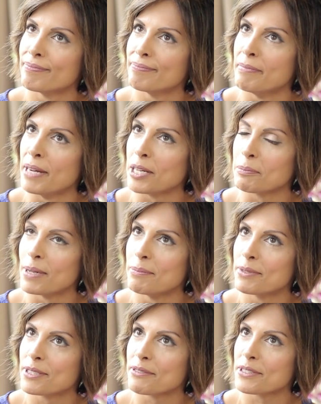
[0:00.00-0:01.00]
male
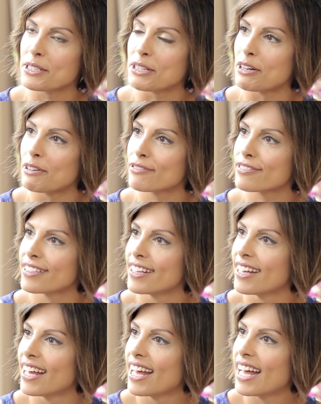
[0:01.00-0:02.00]
members of staff.
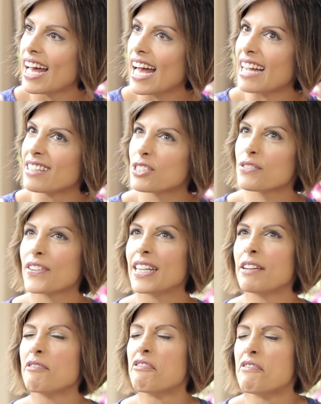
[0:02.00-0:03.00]
Yeah, right. And just
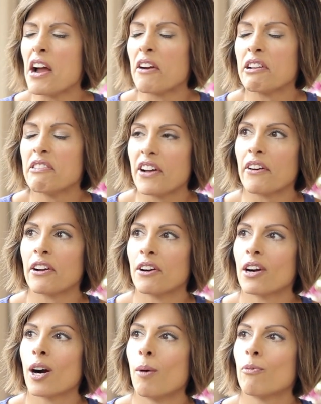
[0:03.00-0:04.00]
feeling very, very
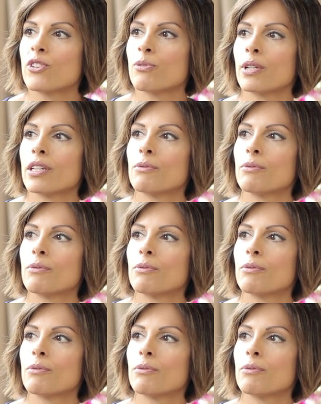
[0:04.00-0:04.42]
uncomfortable.